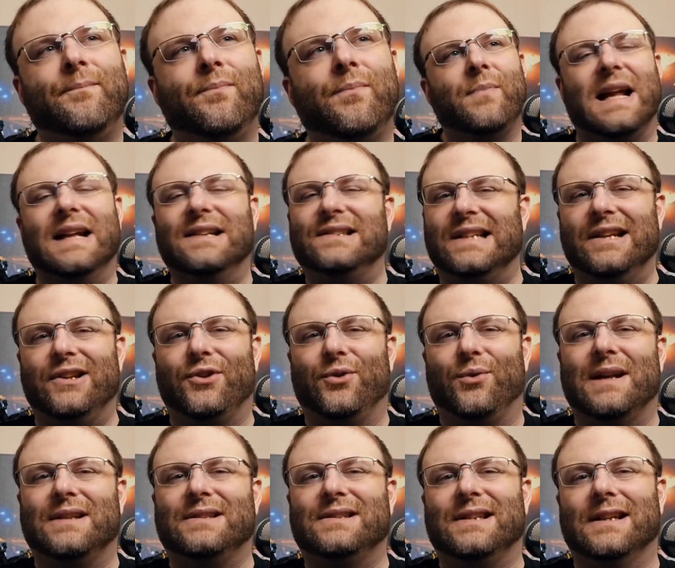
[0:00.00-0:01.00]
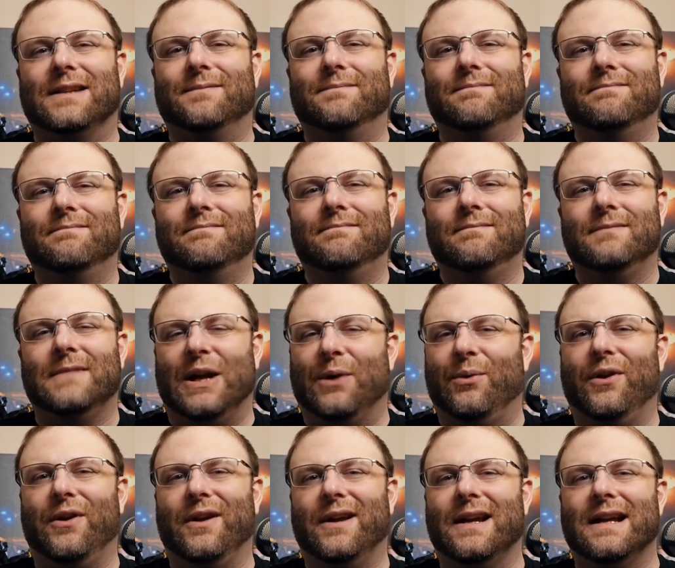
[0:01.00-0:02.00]
It's interesting. It
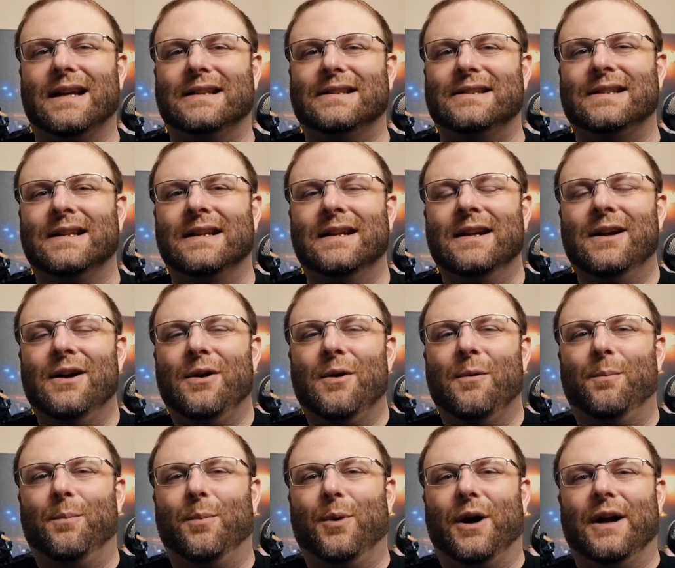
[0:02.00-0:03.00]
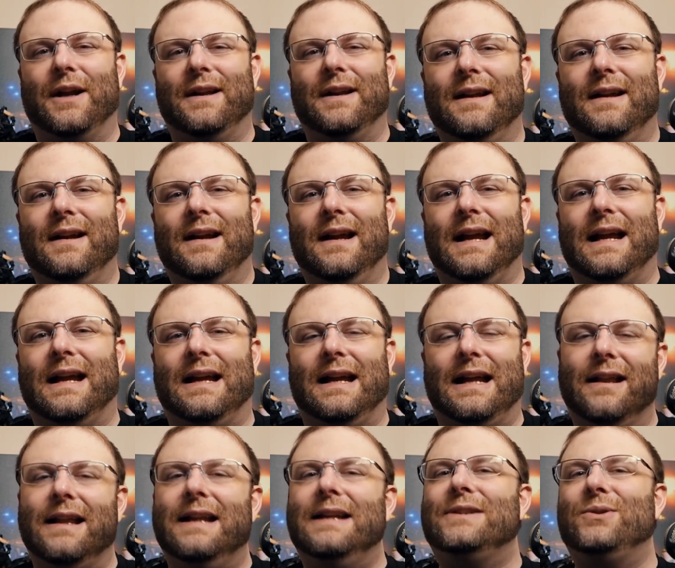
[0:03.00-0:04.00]
really is. But it
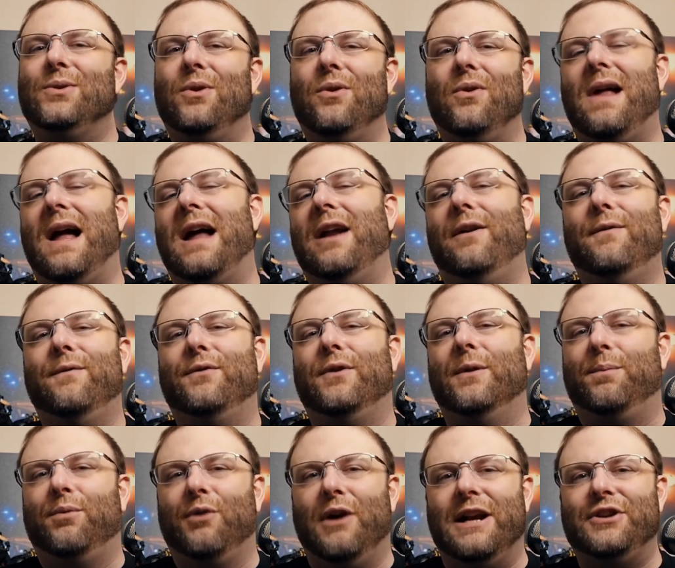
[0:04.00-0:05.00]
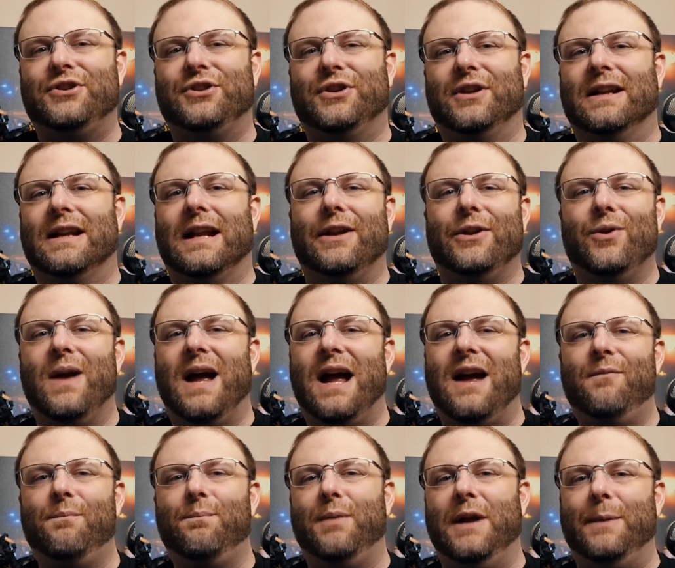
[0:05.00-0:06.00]
leads to a lot of depression, and you
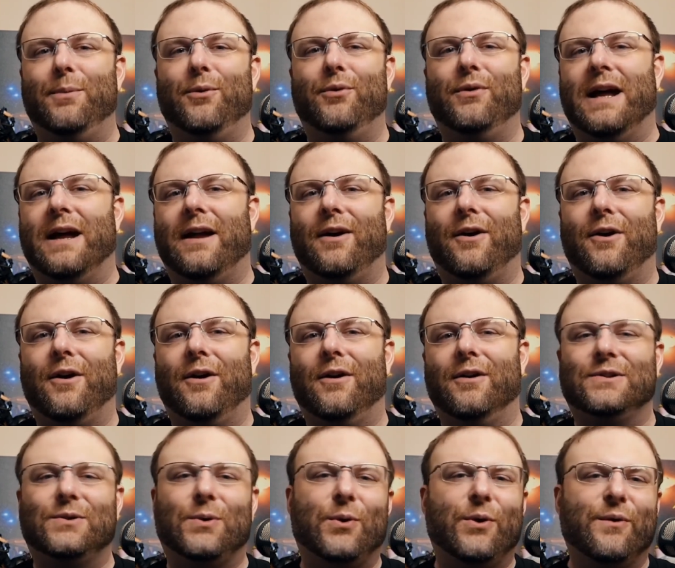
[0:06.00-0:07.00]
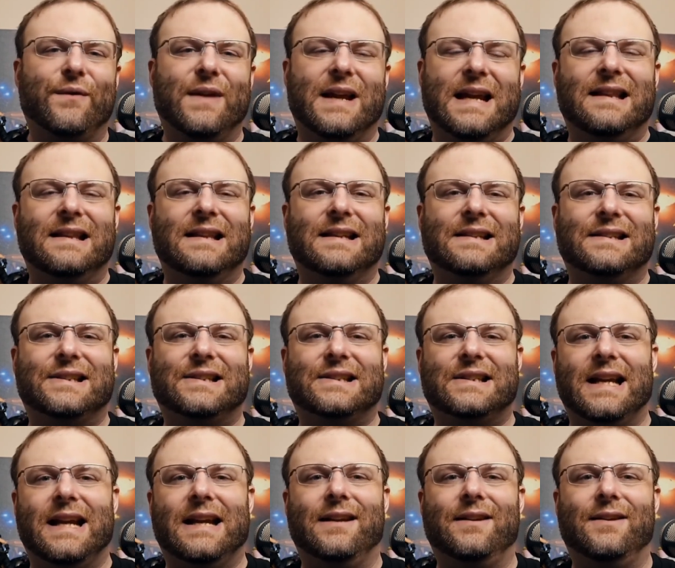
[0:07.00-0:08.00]
have people that are sort of in this
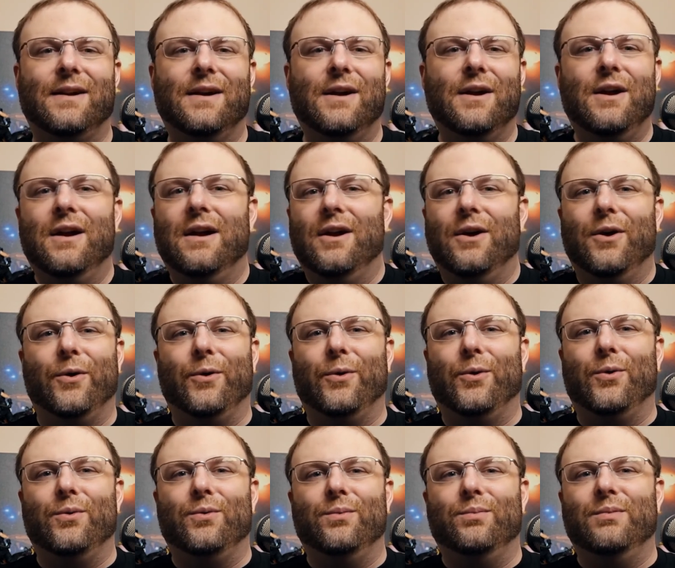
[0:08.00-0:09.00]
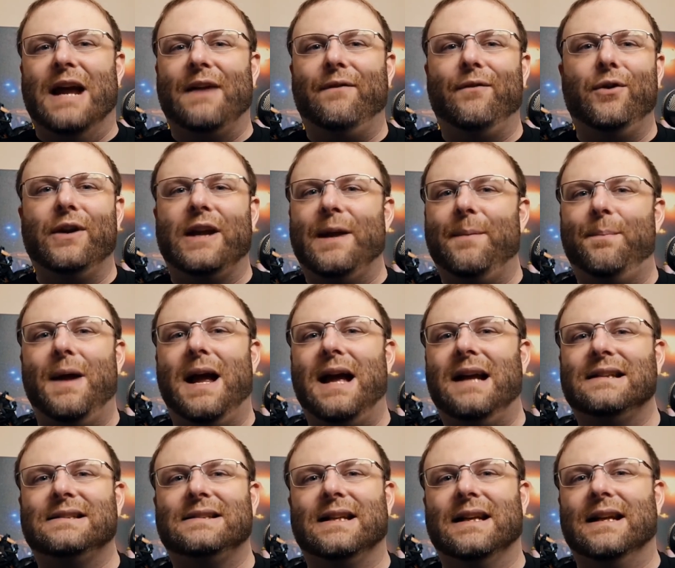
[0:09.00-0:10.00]
state who never get
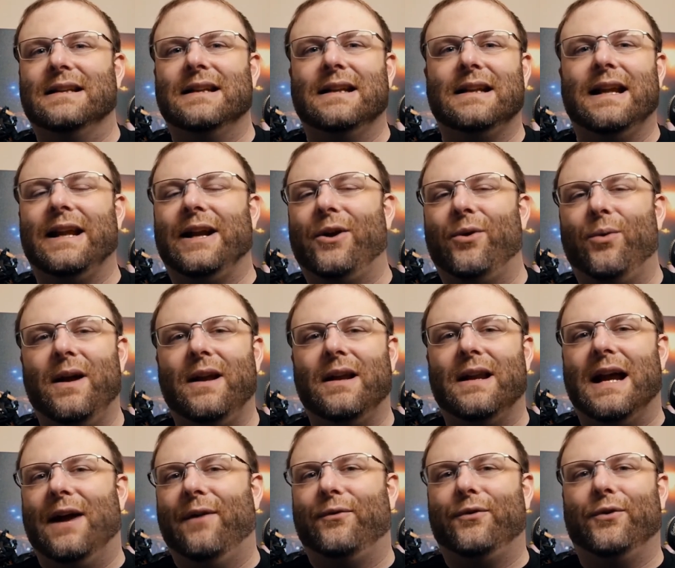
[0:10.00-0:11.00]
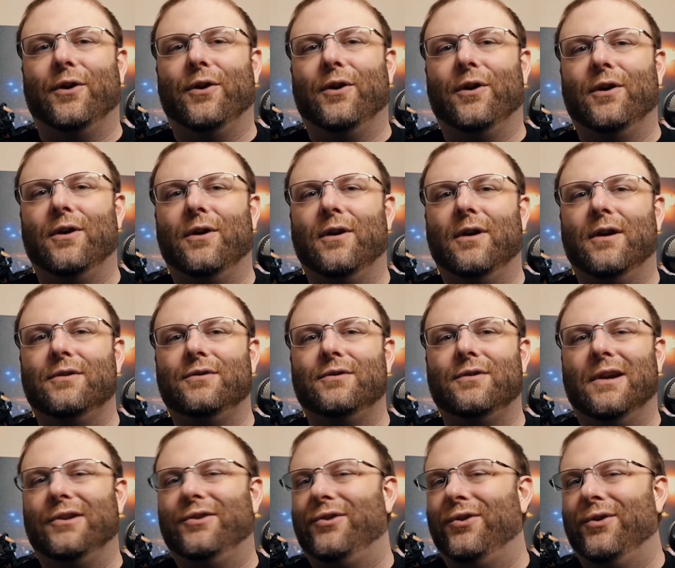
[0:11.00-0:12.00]
past it, and then they quit after
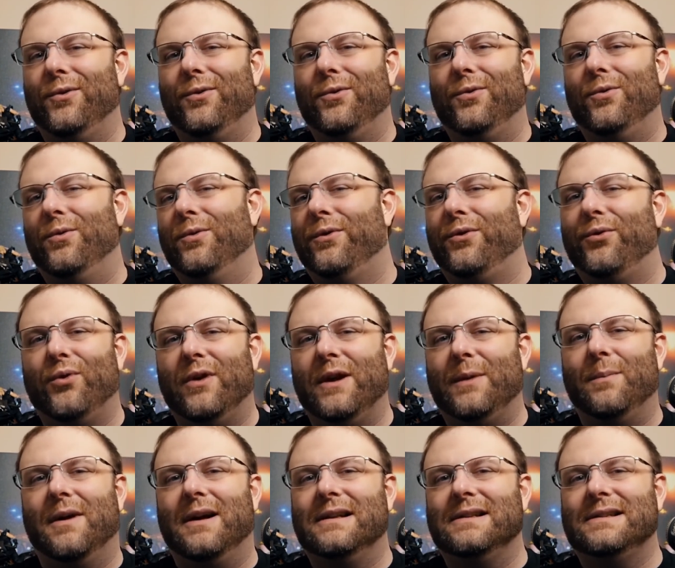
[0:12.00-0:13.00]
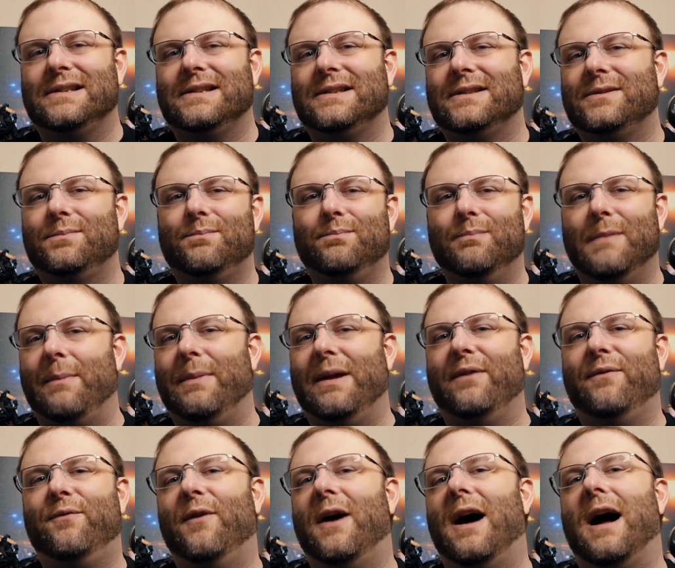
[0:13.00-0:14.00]
2, 3 months, maybe
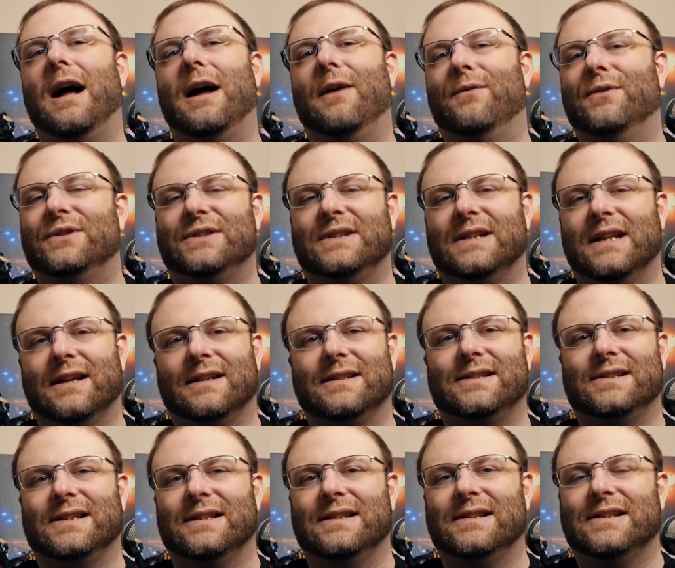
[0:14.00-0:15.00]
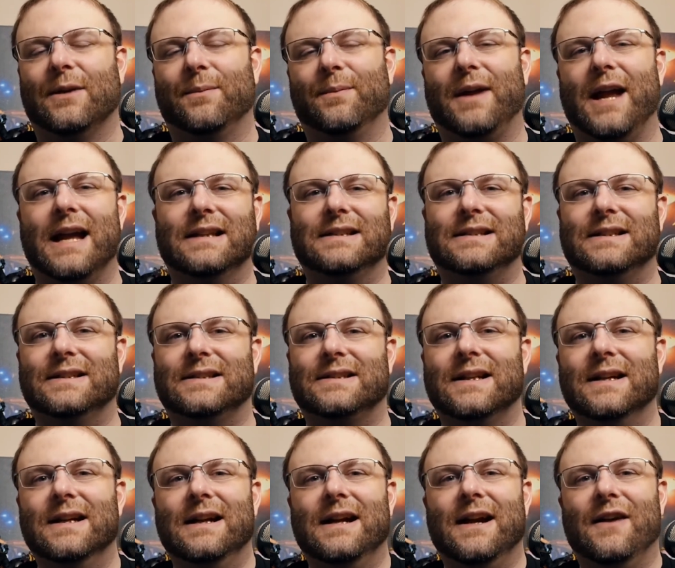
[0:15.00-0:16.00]
5 or 6 in some cases.
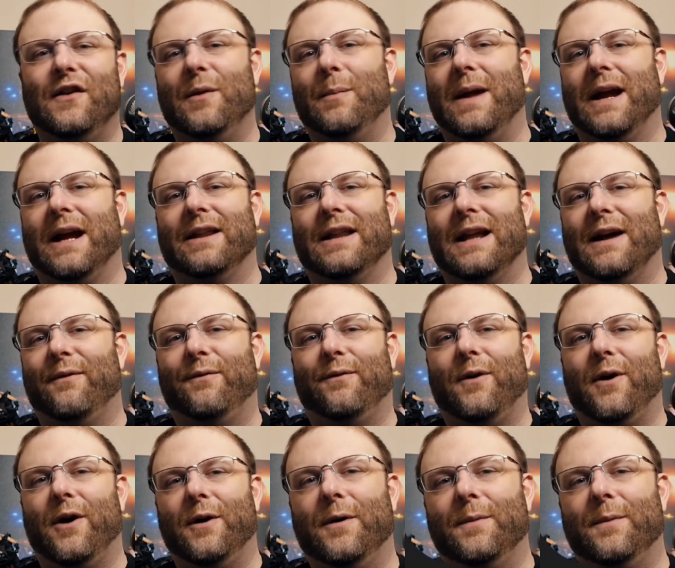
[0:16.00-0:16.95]
They make it that far.